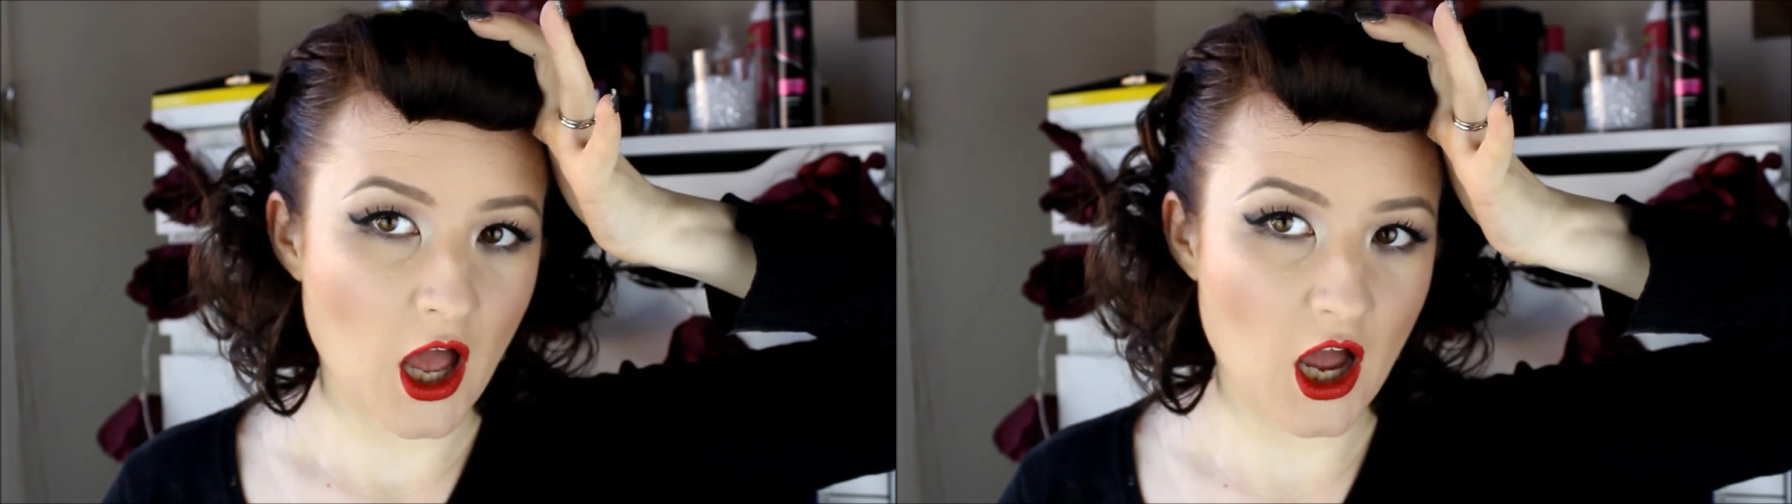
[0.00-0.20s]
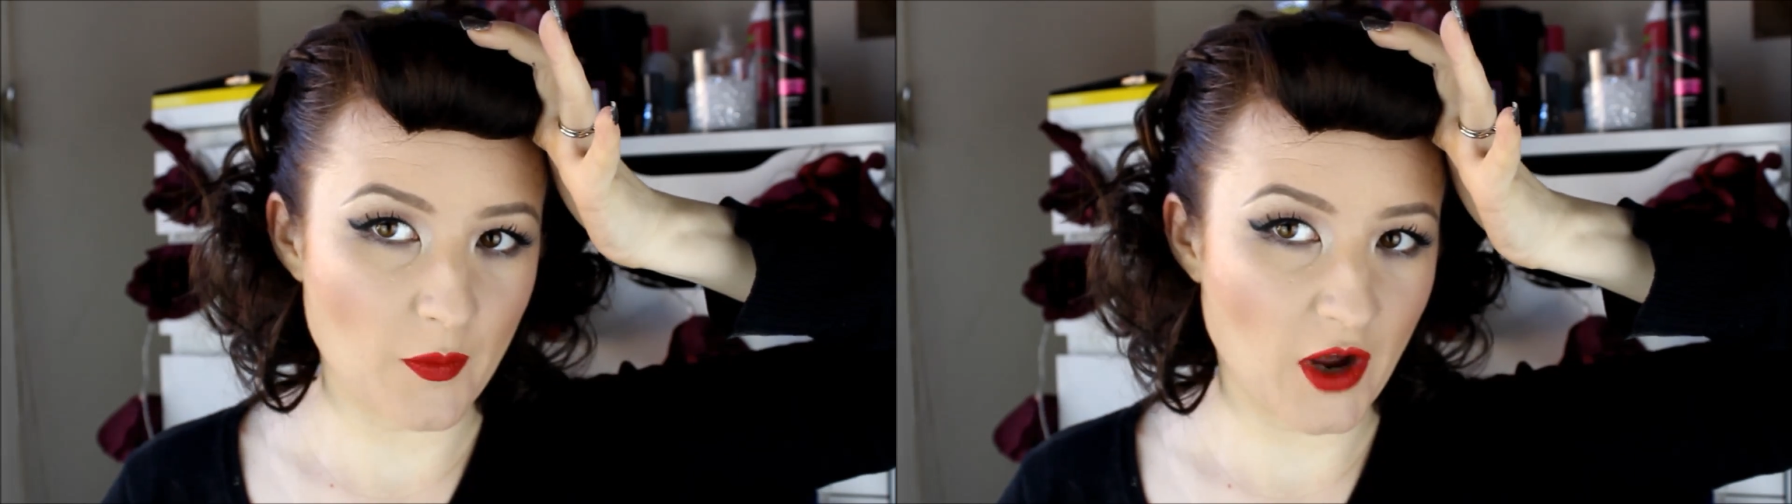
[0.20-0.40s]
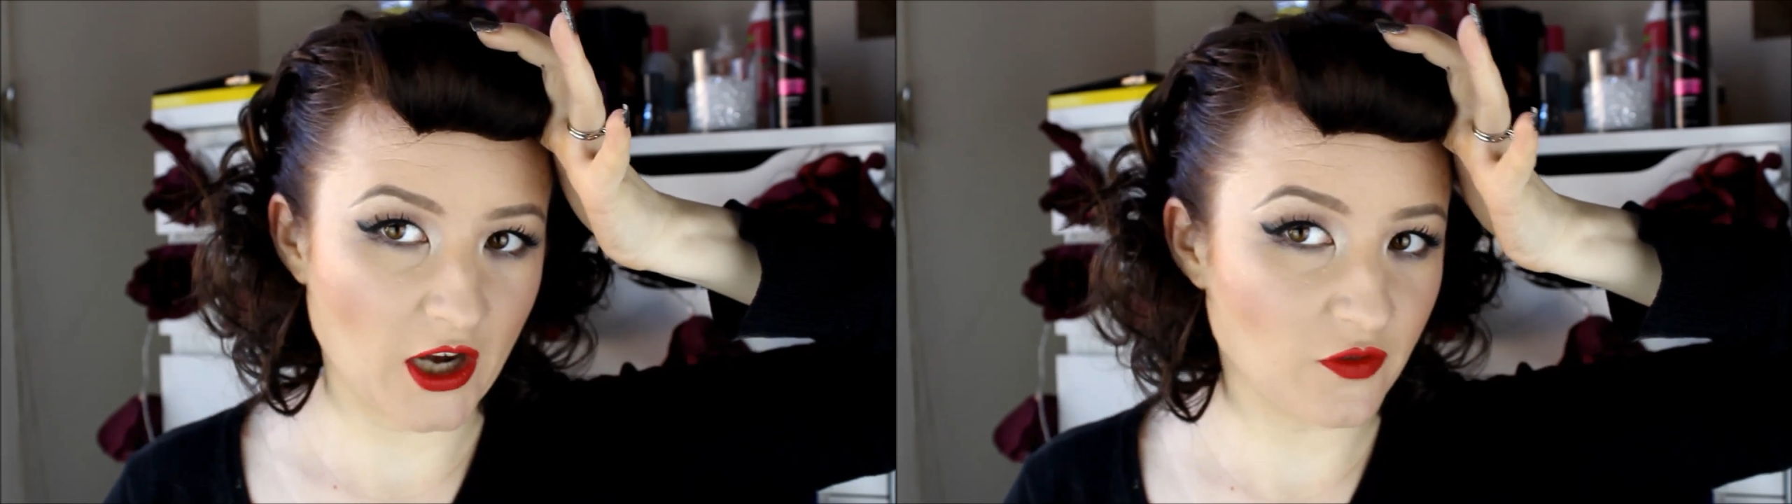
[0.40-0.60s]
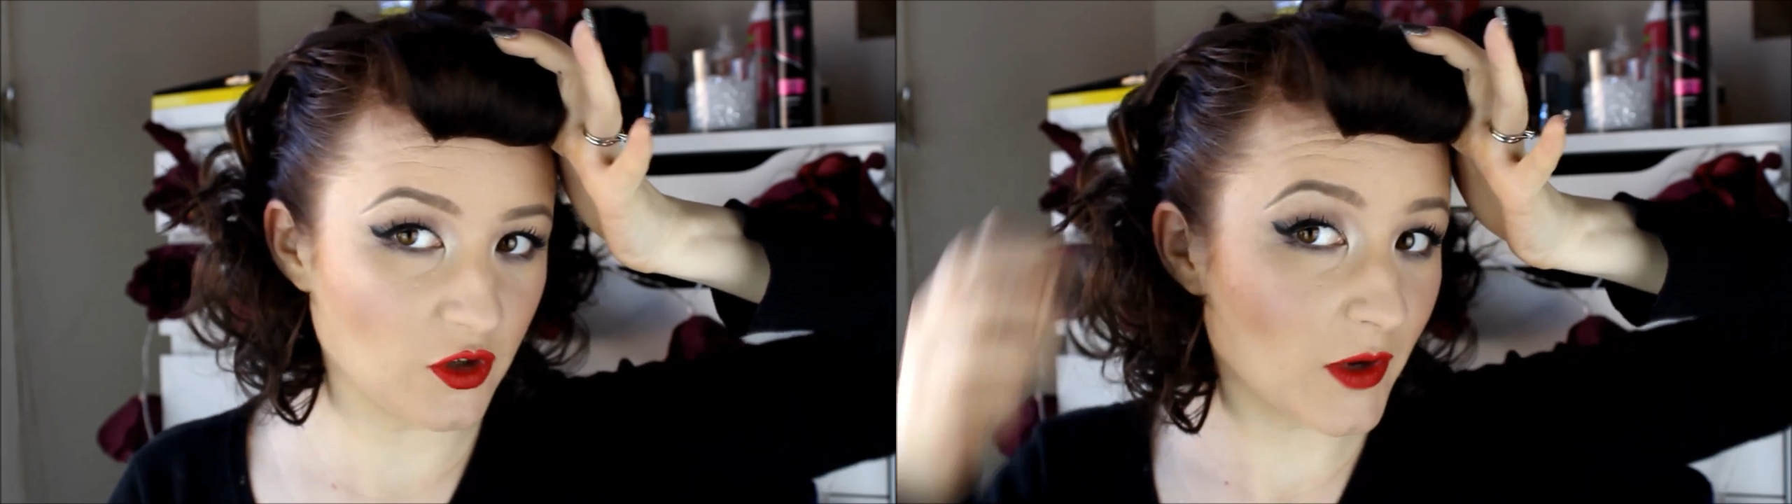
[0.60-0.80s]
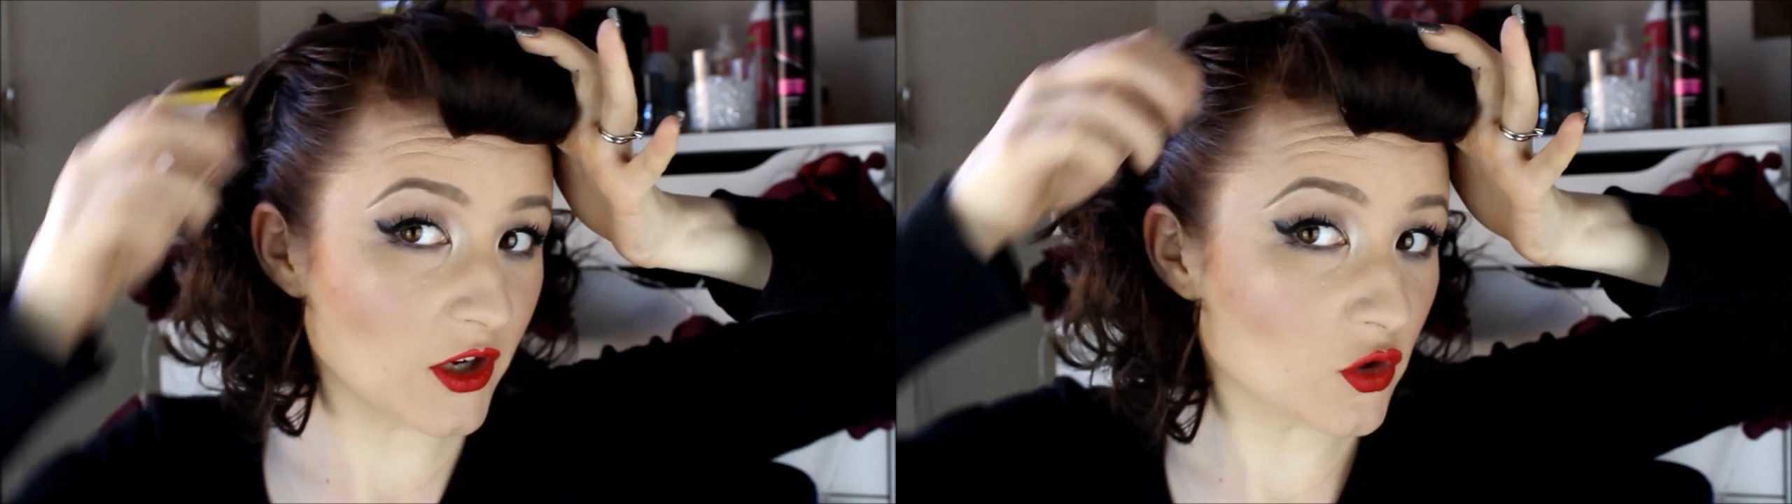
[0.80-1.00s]
and if
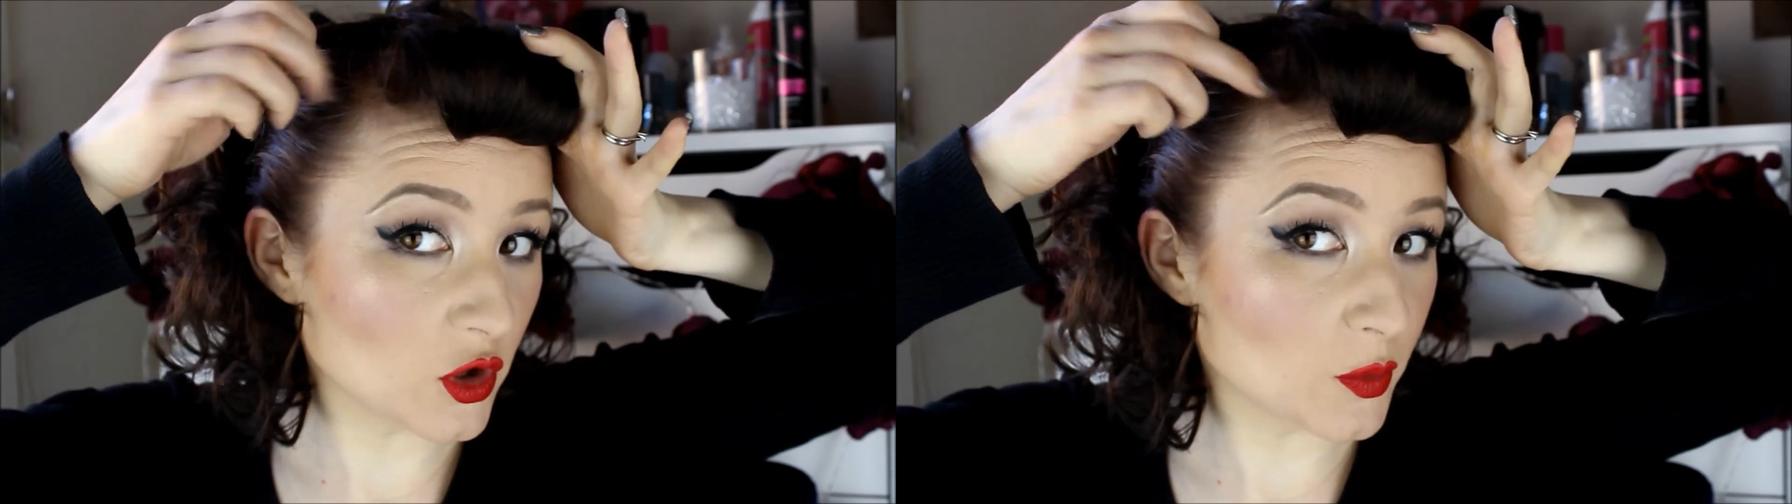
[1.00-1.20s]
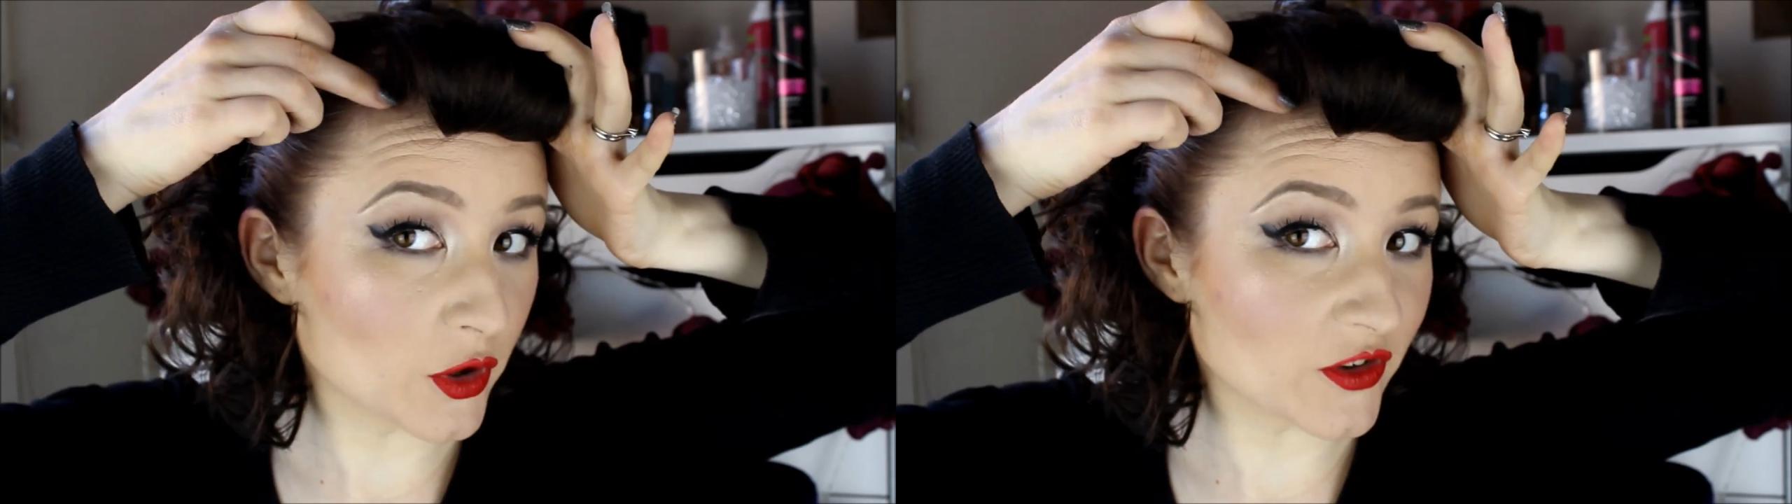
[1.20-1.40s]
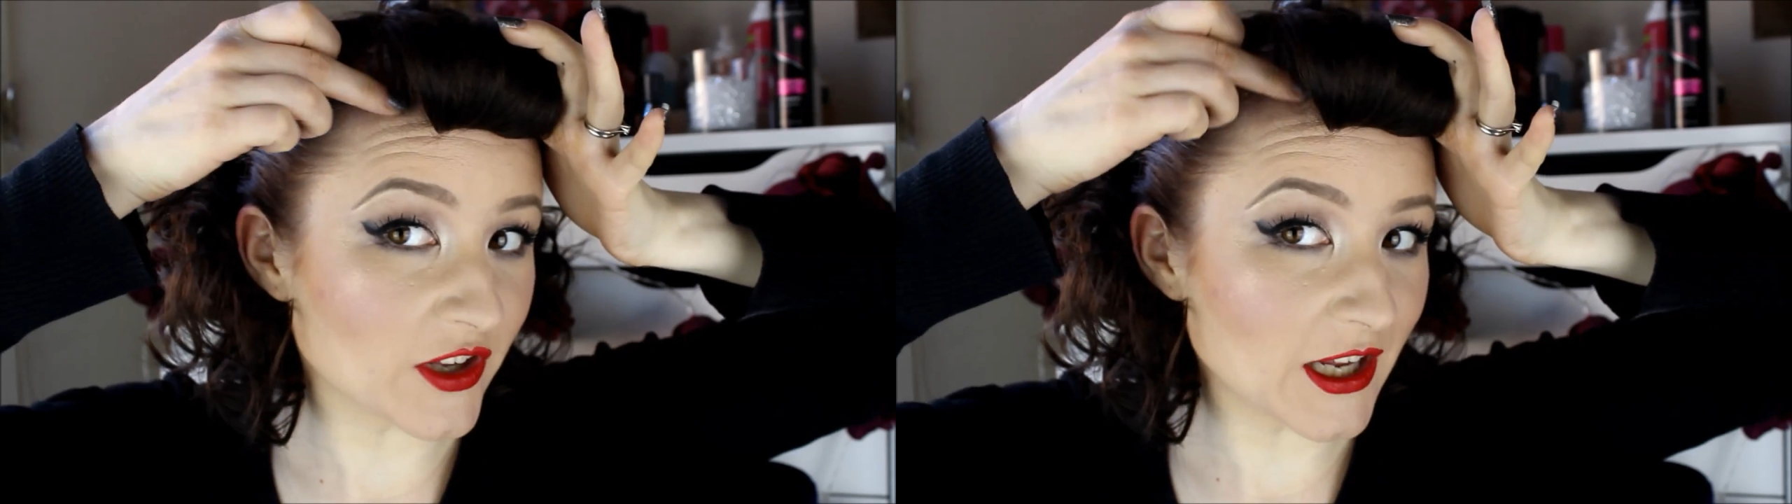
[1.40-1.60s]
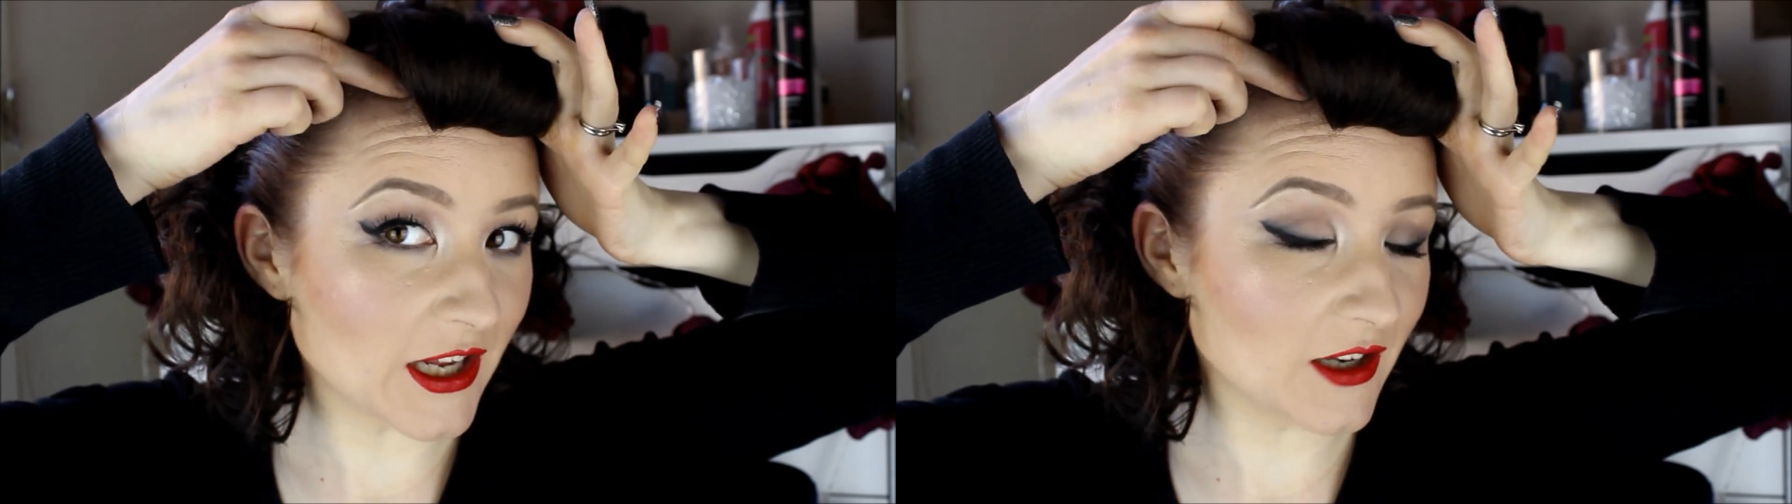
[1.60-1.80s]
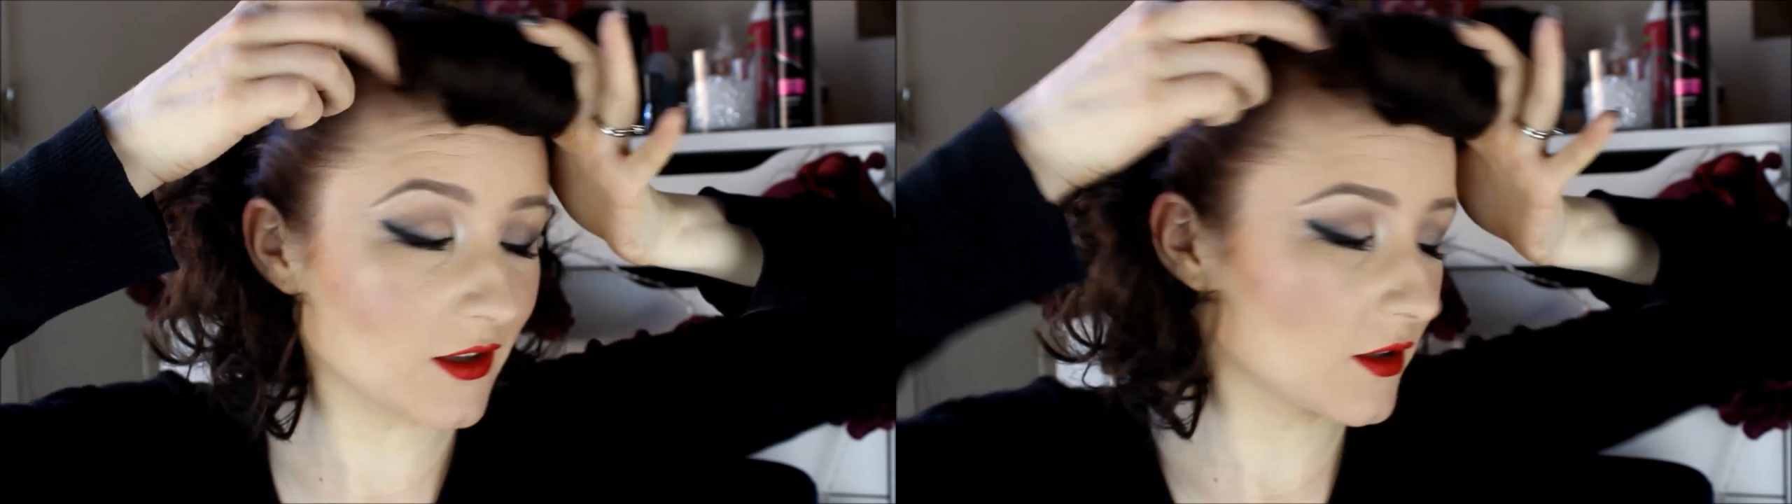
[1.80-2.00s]
you make sure you put it
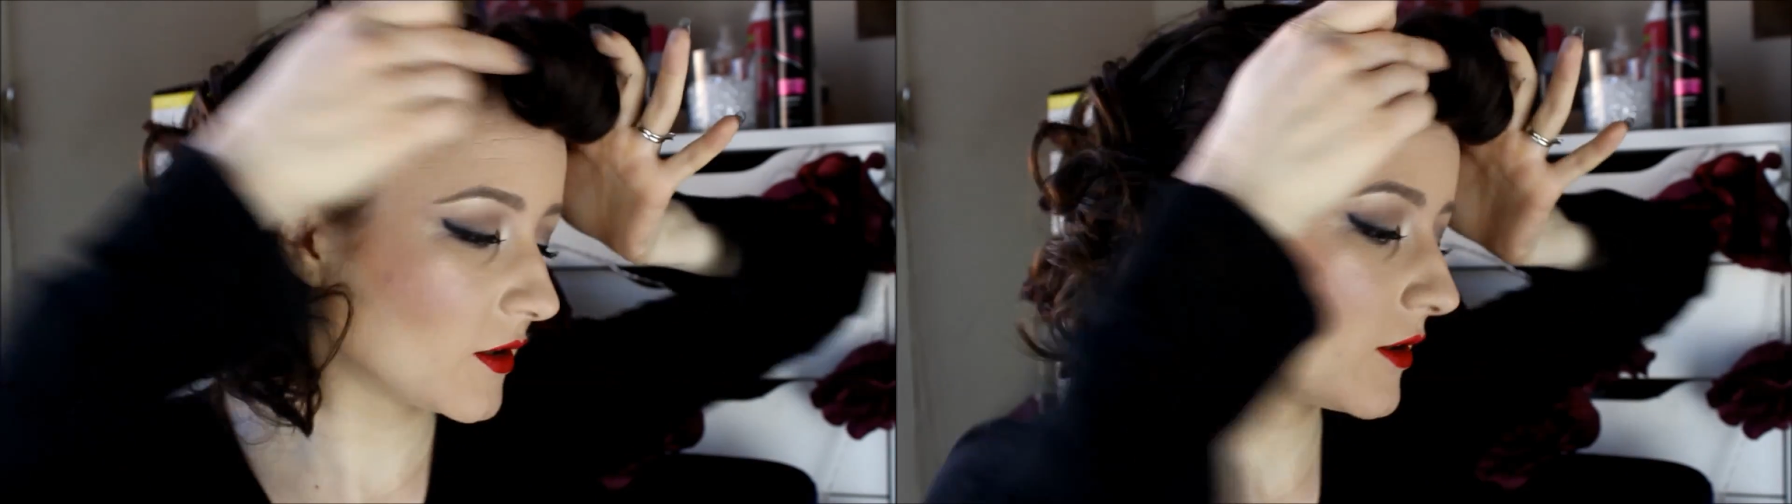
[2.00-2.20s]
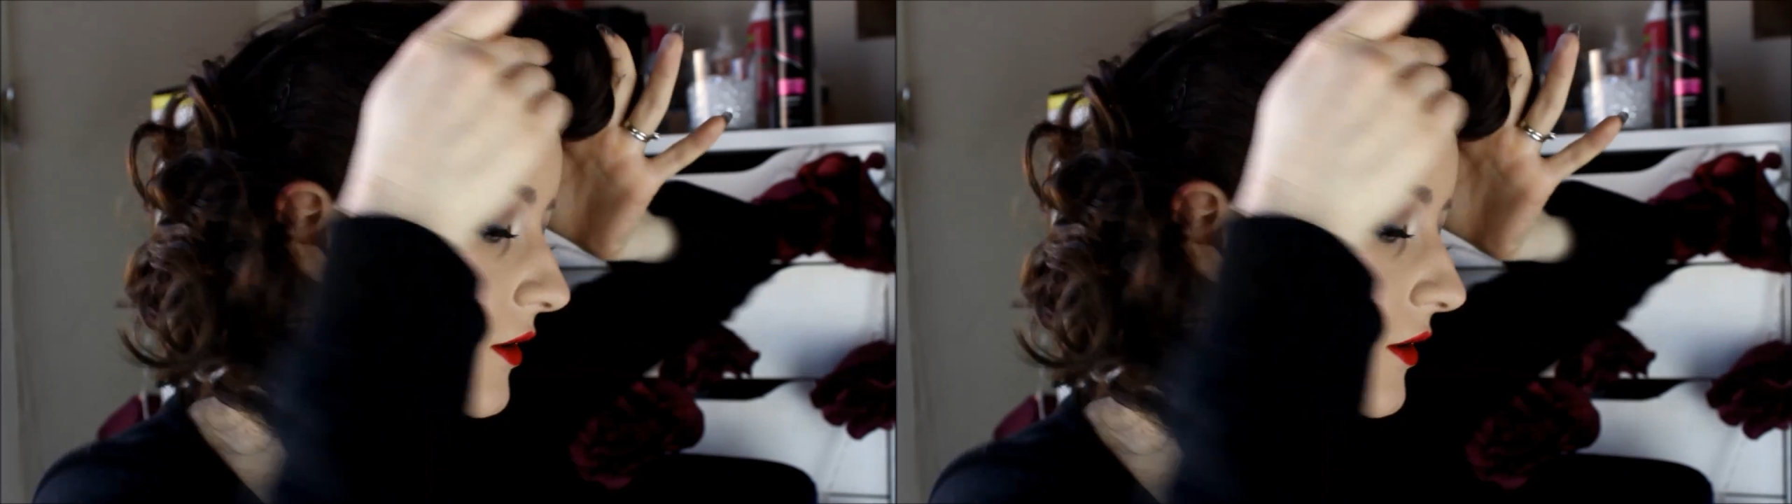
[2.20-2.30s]
in,